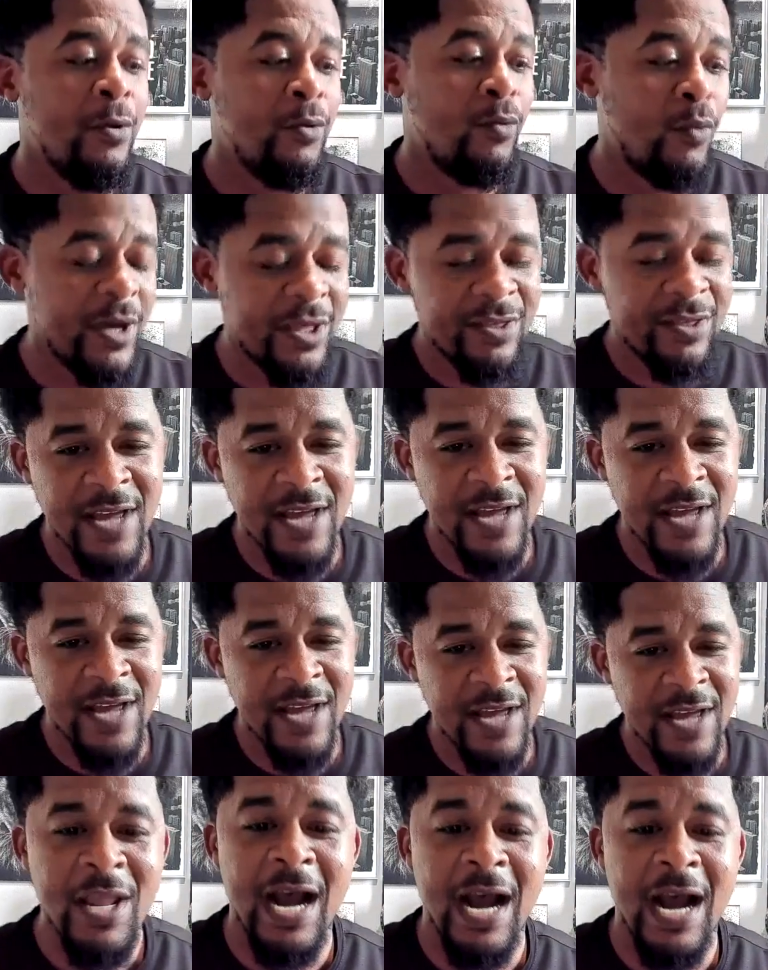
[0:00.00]
with that,
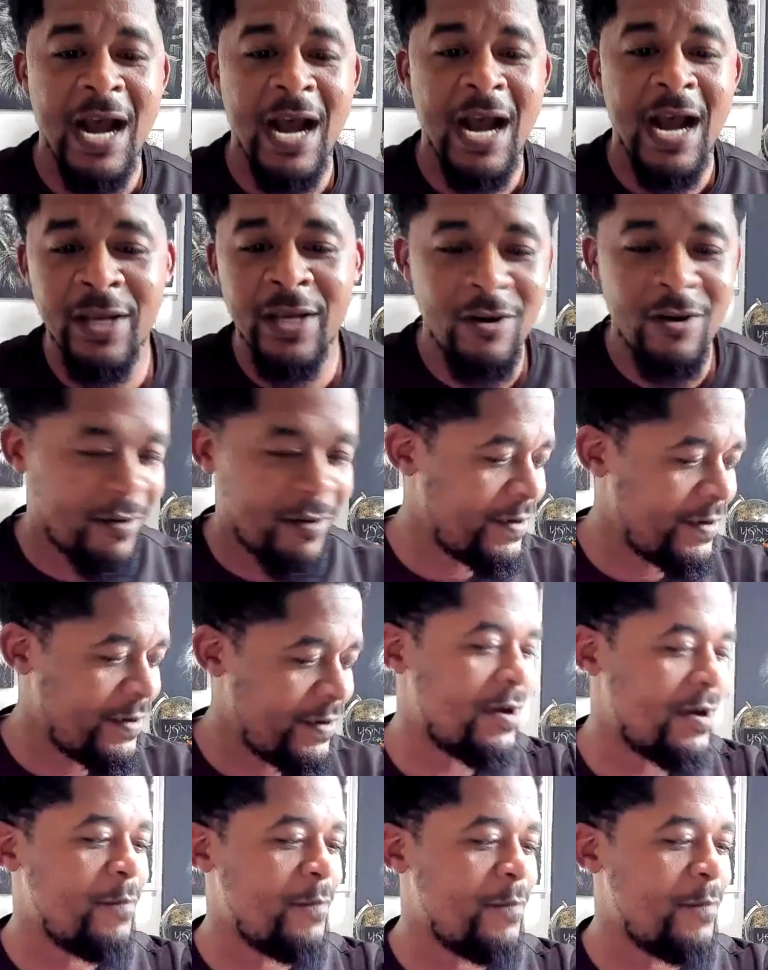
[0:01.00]
I'm going to get off of
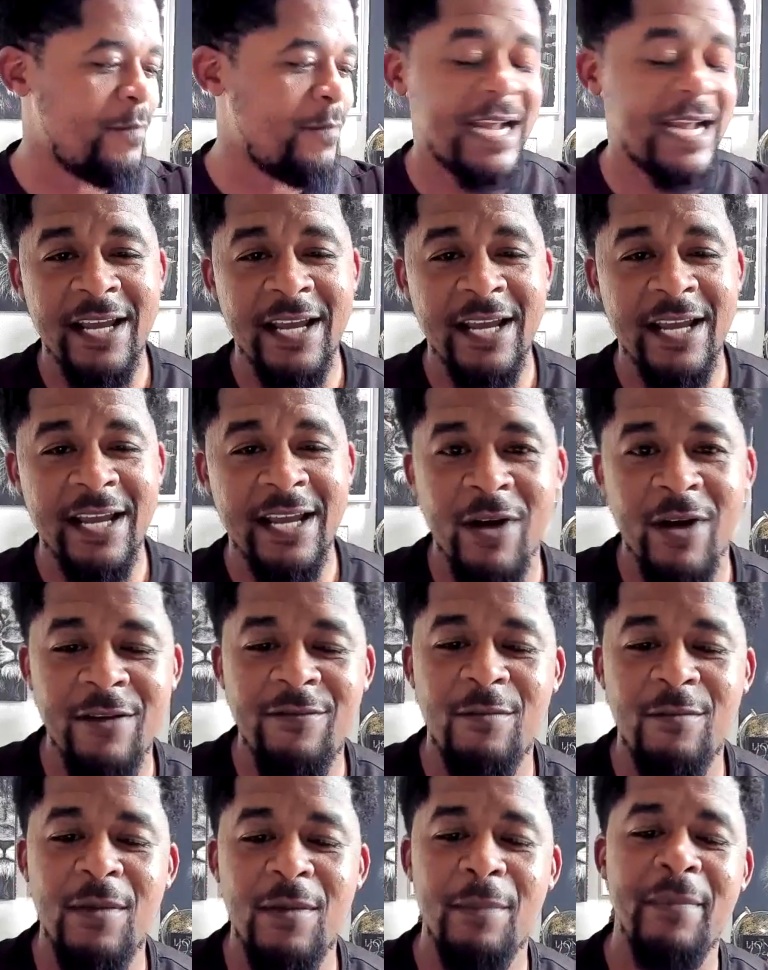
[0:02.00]
here. I got to get ready
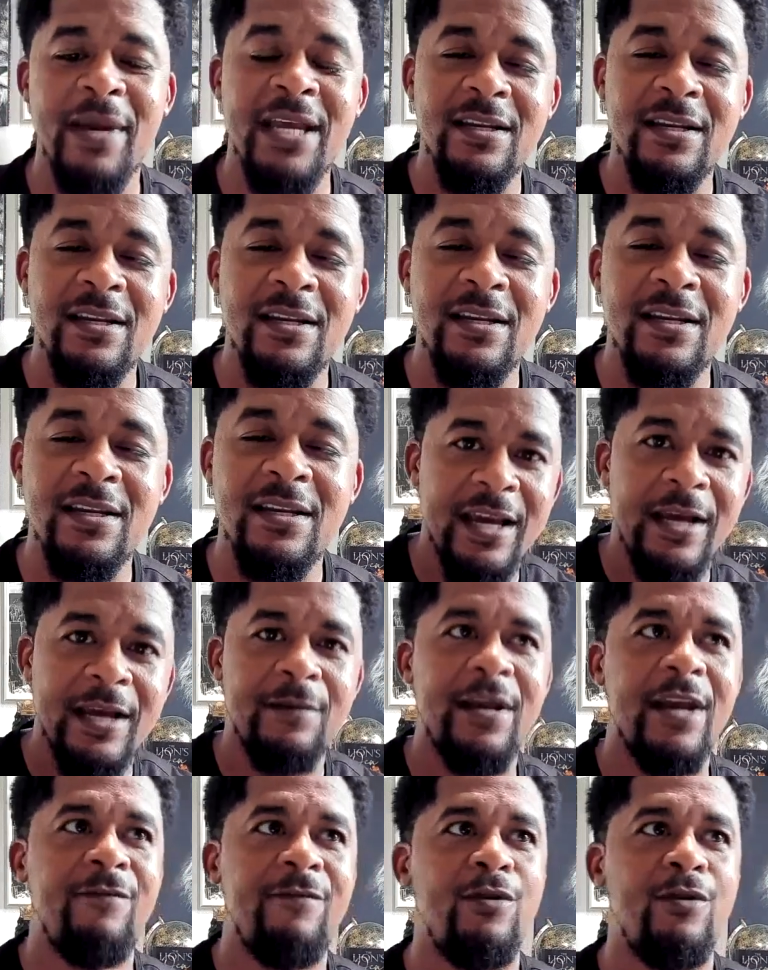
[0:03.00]
for my meeting. Again,
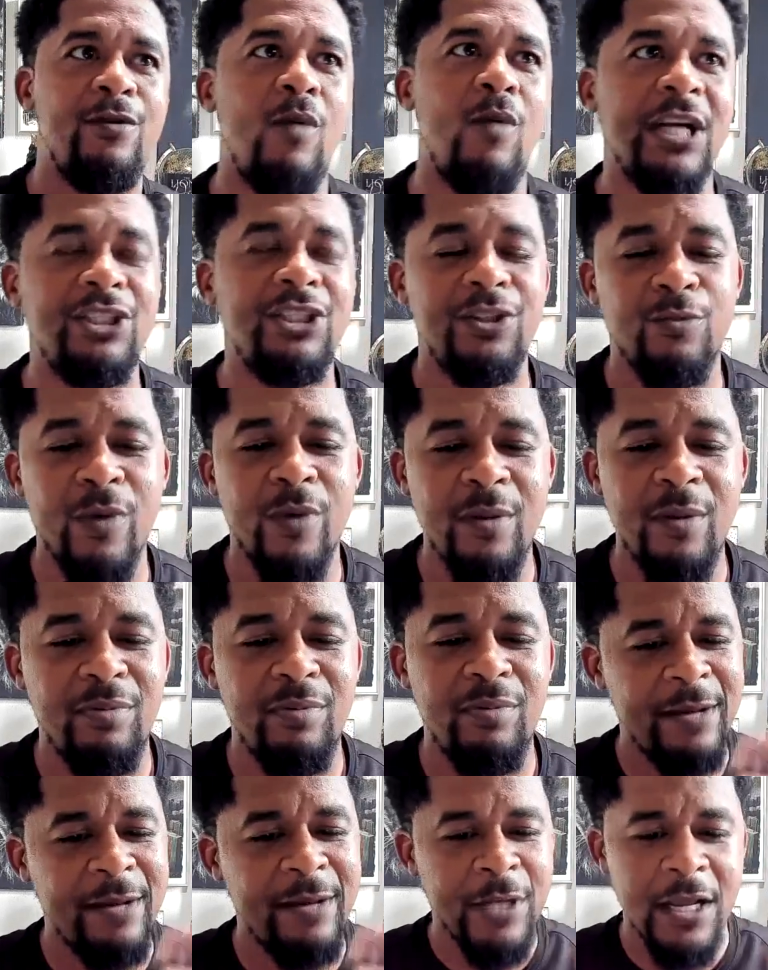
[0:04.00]
if you're watching the
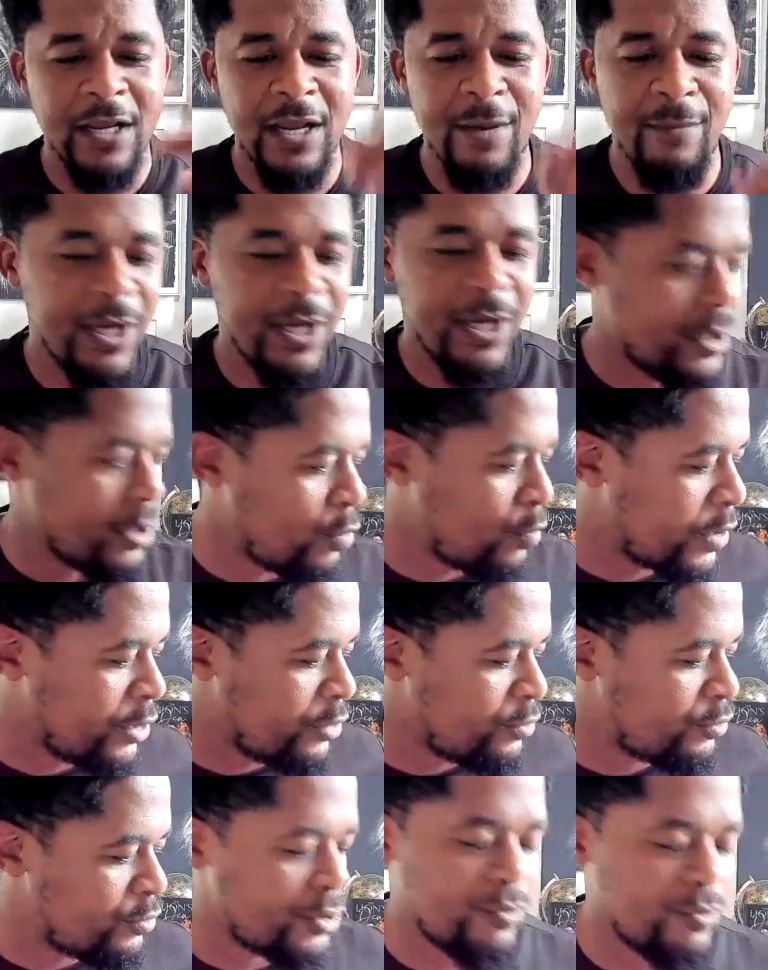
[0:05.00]
replay, let me know where
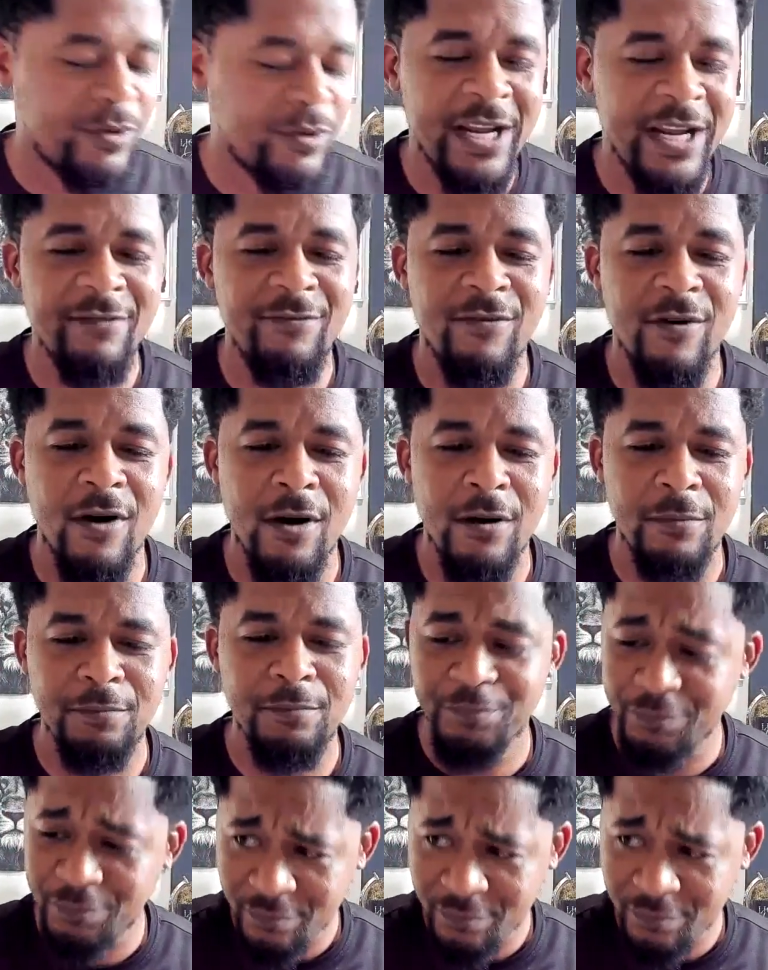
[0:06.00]
you tuned in from.